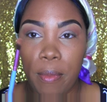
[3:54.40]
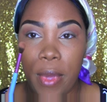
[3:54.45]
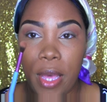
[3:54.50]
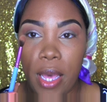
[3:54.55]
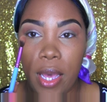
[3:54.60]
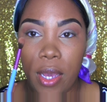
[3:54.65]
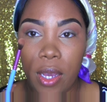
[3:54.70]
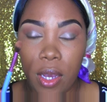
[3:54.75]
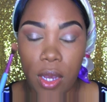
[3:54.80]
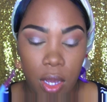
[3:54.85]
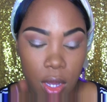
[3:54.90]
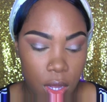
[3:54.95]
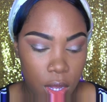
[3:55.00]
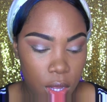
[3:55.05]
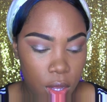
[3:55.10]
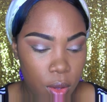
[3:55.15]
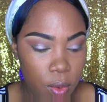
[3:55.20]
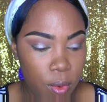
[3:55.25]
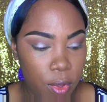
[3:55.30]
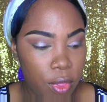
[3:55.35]
Back
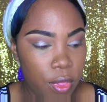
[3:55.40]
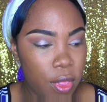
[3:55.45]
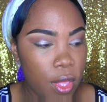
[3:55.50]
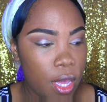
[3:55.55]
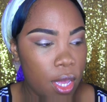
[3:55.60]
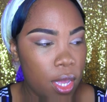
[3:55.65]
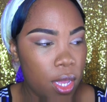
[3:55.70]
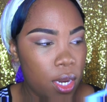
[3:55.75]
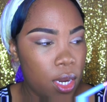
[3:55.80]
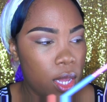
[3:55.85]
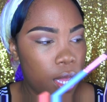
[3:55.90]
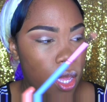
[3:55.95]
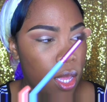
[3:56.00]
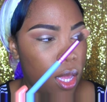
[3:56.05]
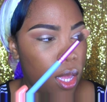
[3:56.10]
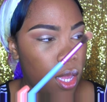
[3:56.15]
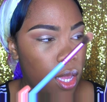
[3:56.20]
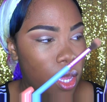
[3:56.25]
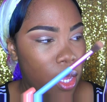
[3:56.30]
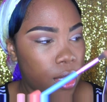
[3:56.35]
with that
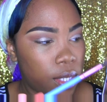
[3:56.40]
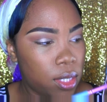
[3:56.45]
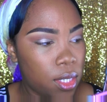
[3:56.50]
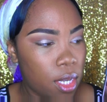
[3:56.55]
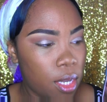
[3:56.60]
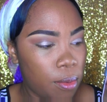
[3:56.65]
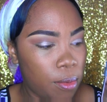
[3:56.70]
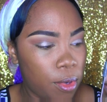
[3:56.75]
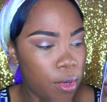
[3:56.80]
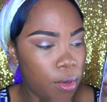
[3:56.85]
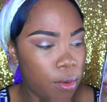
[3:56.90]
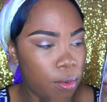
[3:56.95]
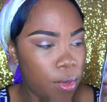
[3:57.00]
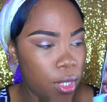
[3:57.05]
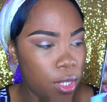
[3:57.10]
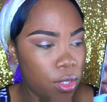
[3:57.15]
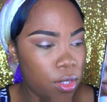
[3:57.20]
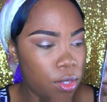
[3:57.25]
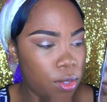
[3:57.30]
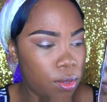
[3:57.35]
and I'm
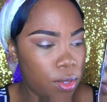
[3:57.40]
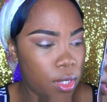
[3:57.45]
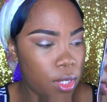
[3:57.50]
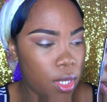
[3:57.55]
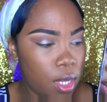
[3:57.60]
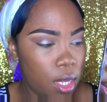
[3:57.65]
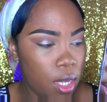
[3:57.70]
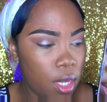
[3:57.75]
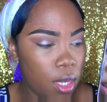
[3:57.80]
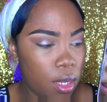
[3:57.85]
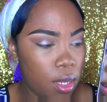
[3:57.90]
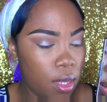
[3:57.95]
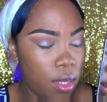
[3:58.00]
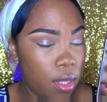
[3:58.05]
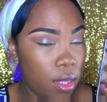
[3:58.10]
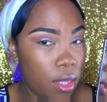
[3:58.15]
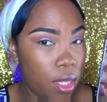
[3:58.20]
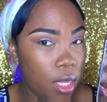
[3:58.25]
going to take